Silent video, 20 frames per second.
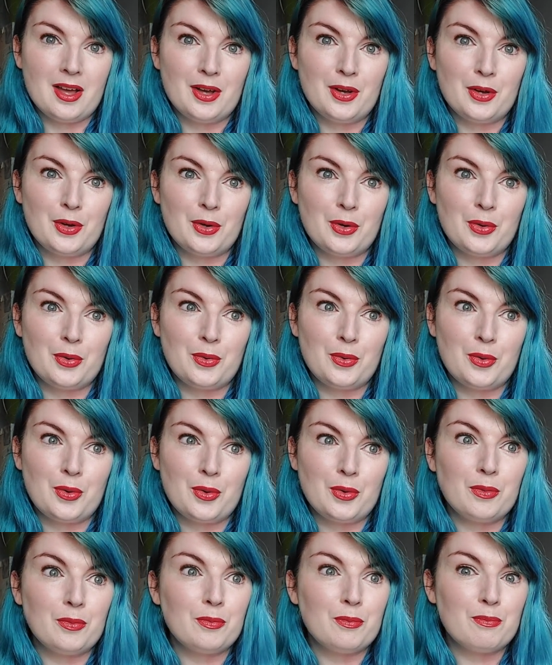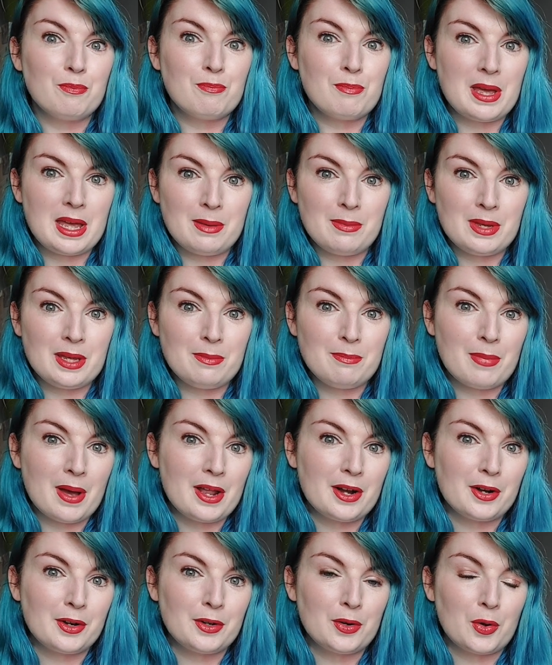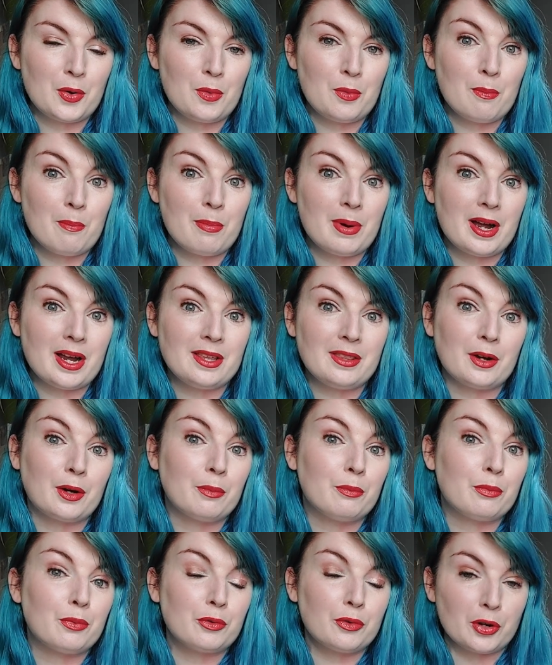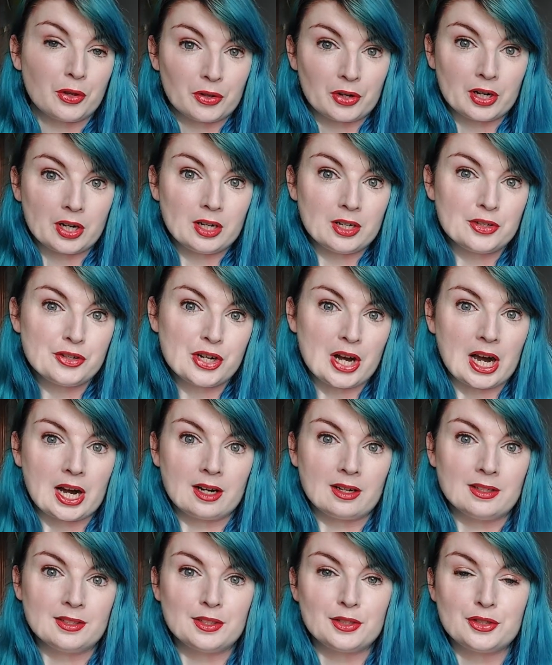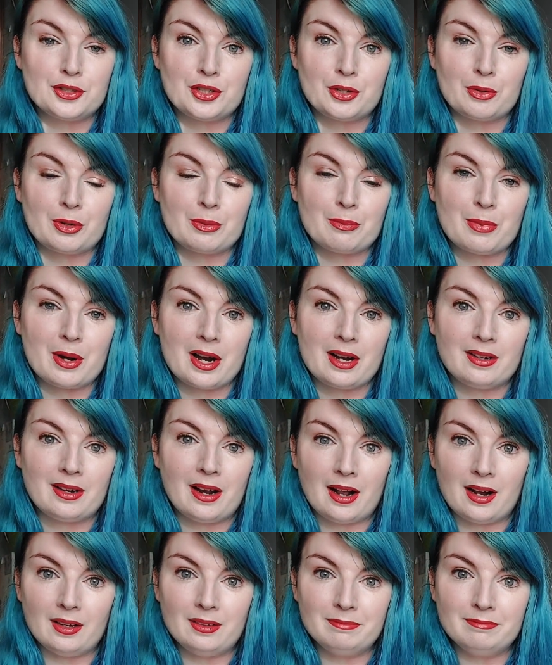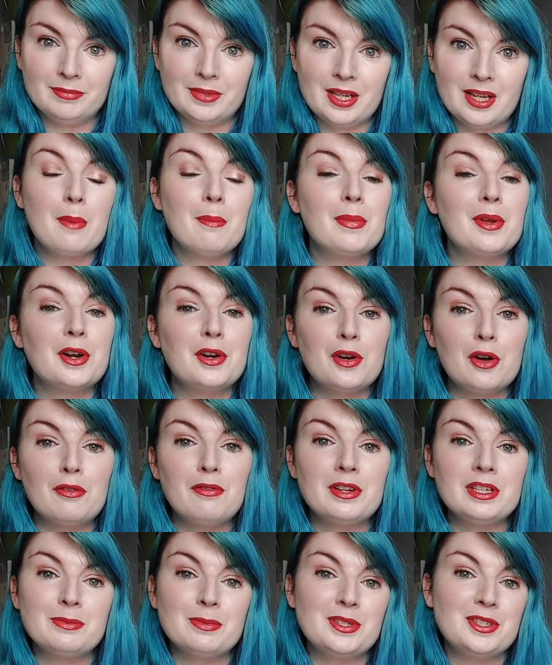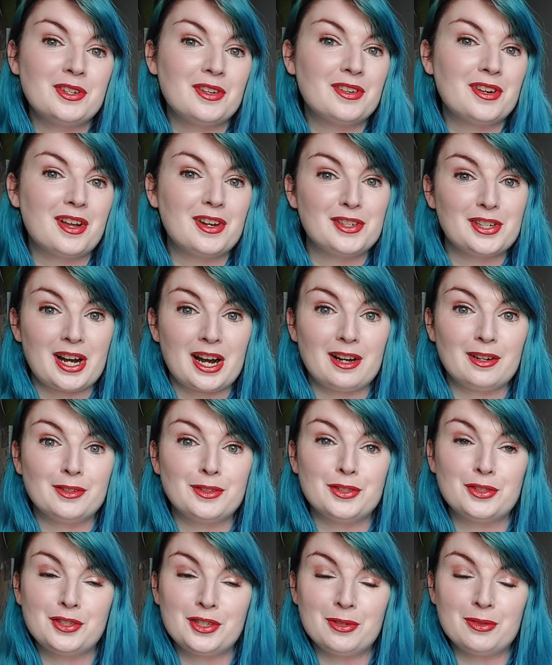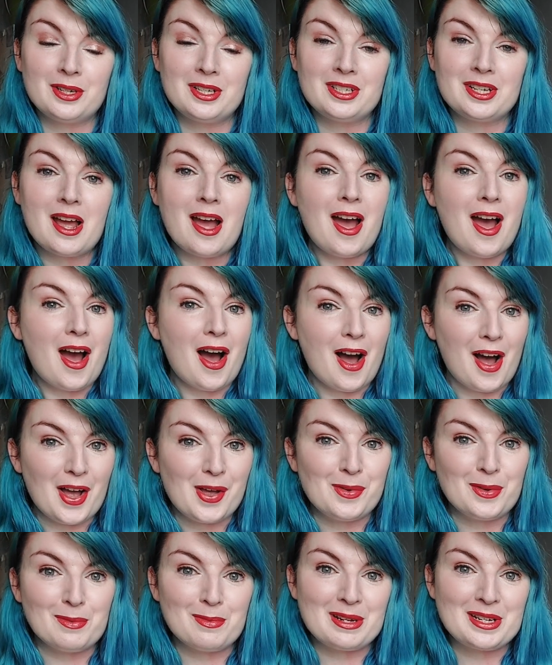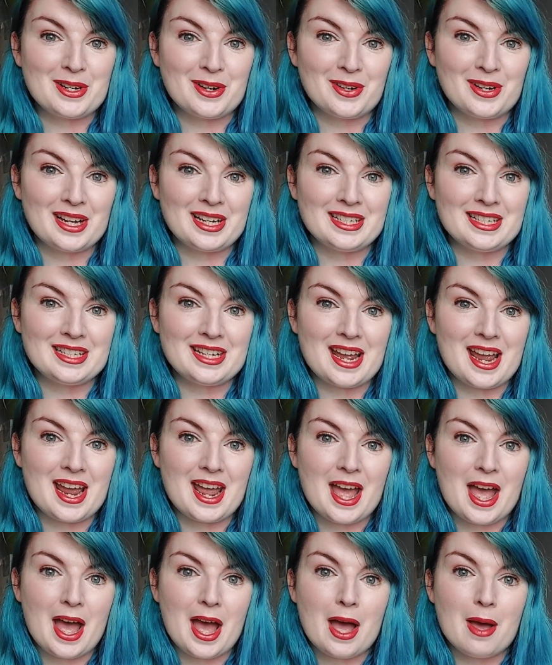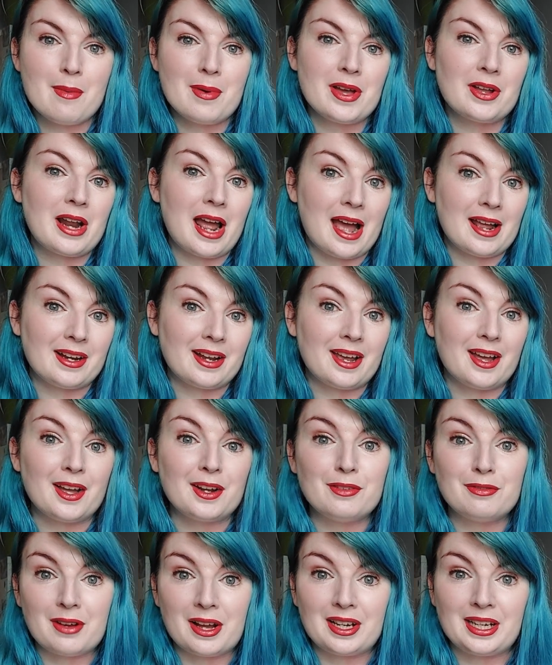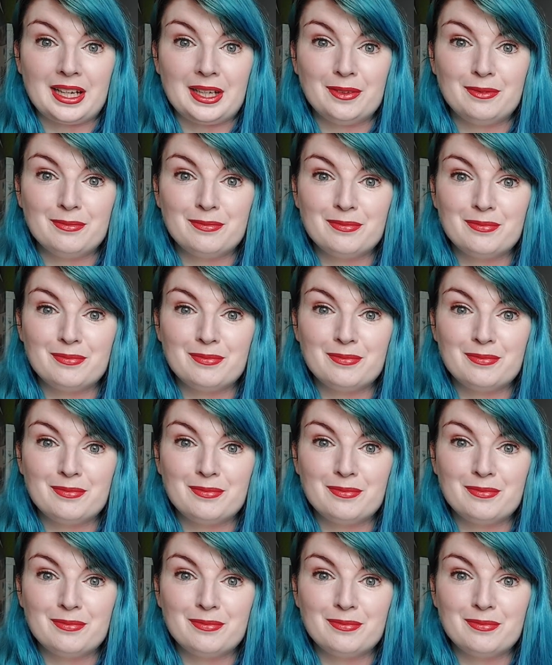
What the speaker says: who may be better known by their brother, Charles Steward Parnell, but enough has been done on Charles Stewart. I will be talking today about Anna and Fanny.